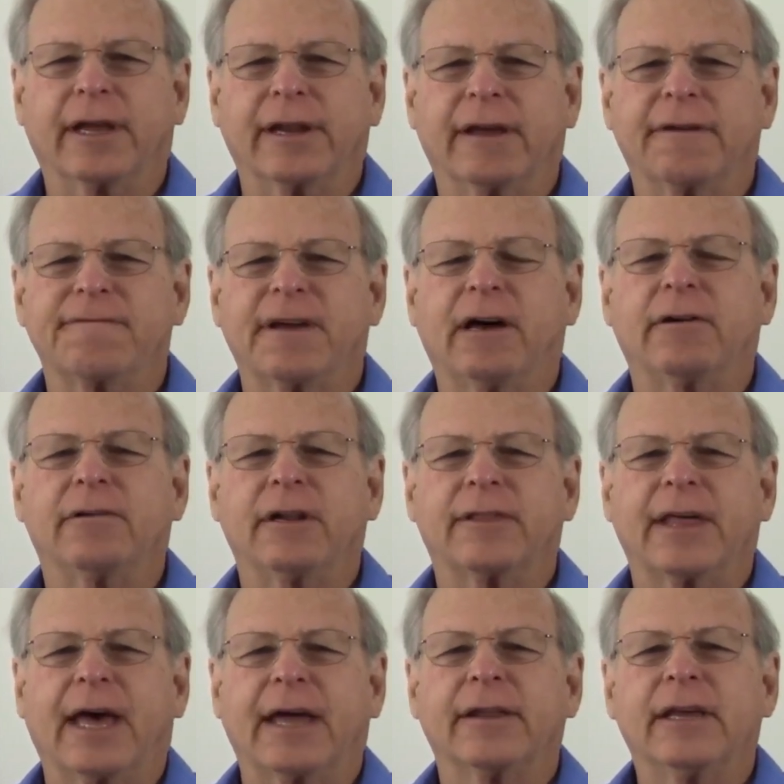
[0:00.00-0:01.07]
And I found
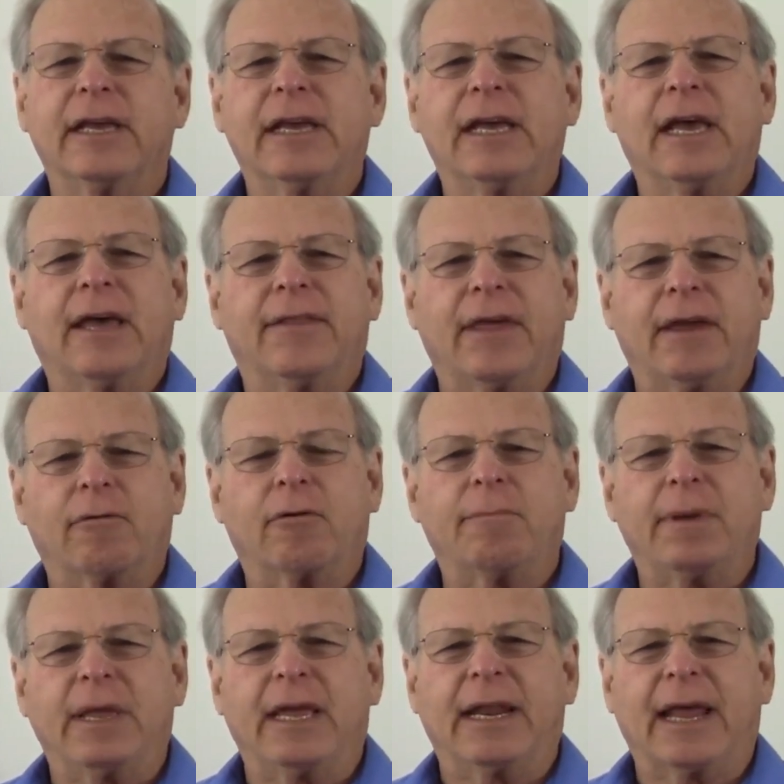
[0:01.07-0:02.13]
that they were
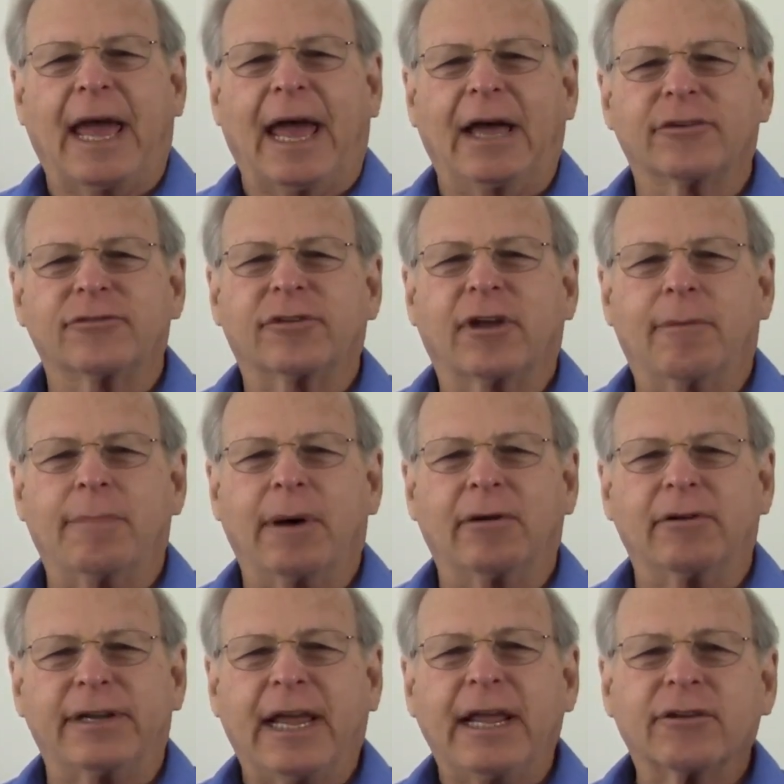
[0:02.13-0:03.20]
being asked
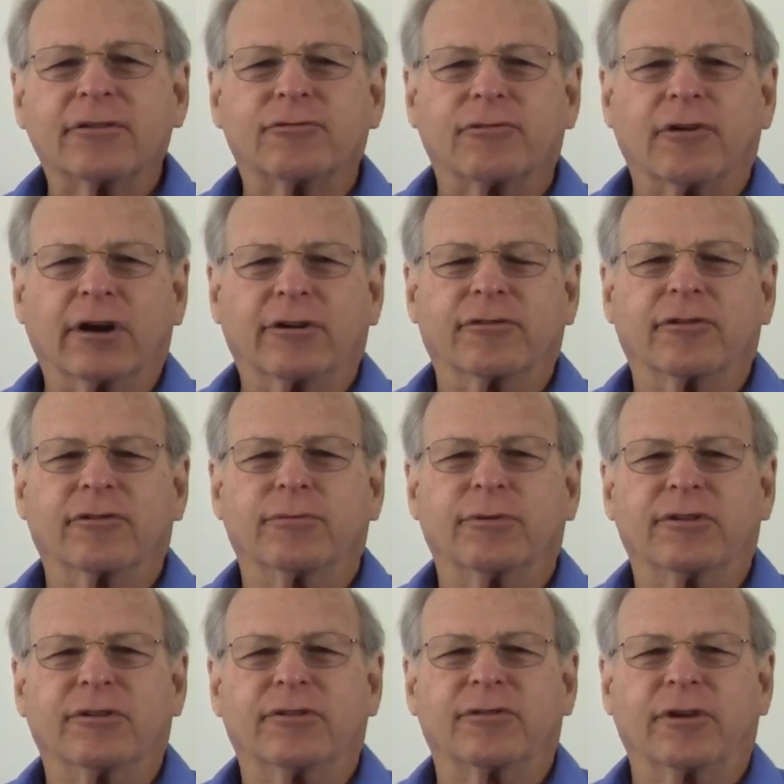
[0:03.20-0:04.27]
about data structures,
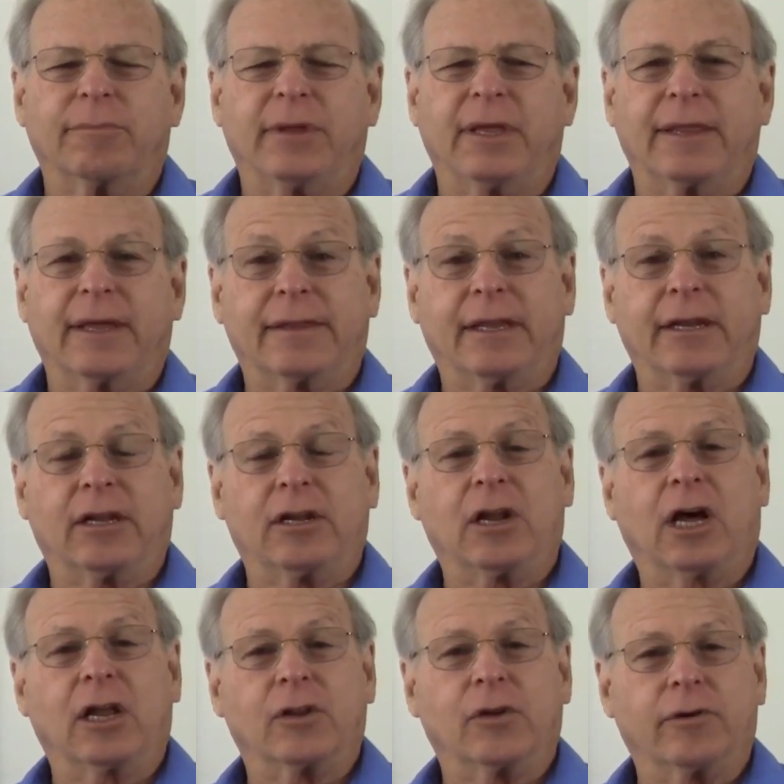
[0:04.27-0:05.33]
which is something that they did
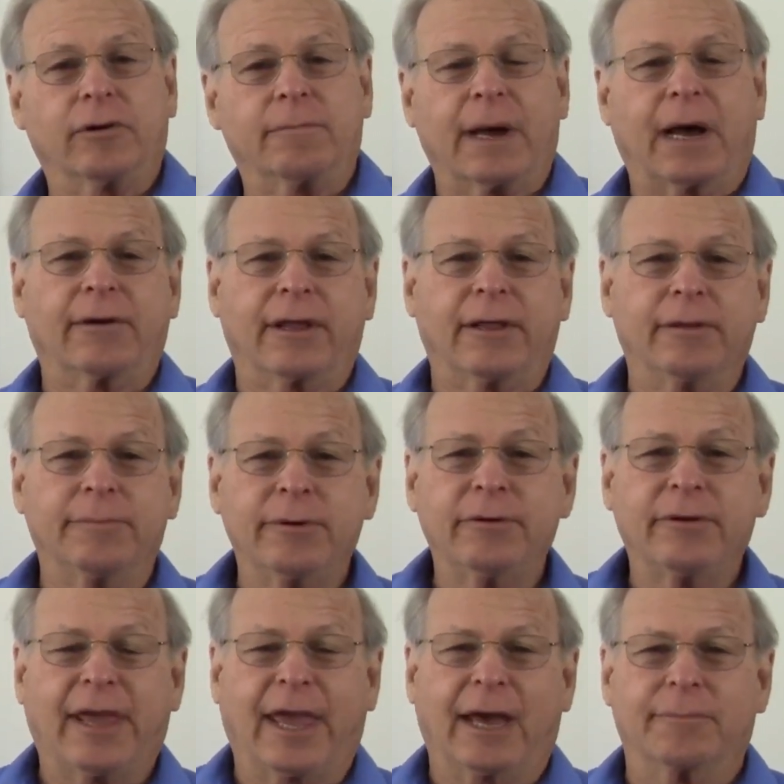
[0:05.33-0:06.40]
not learn about in the
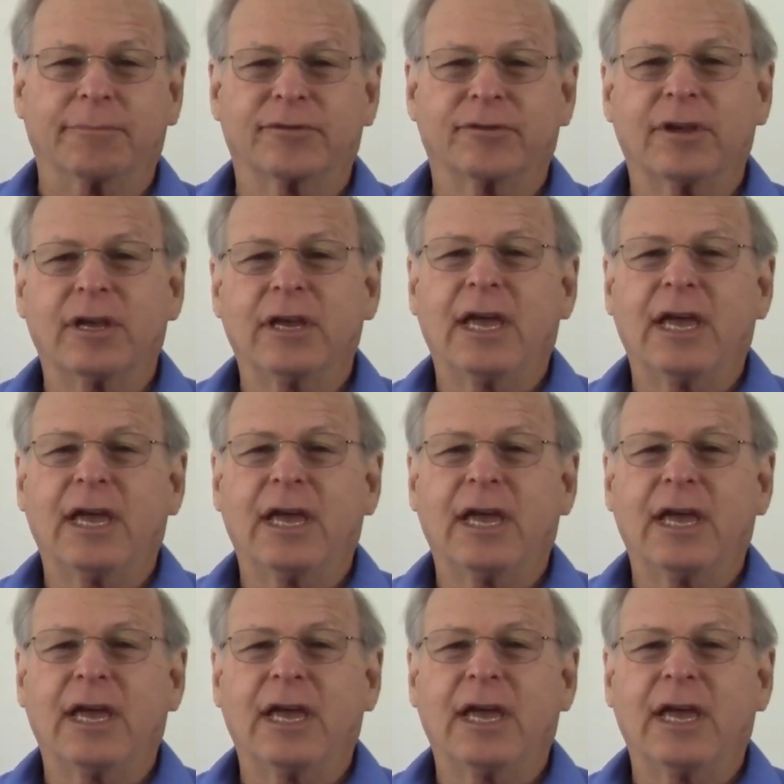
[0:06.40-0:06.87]
boot camps.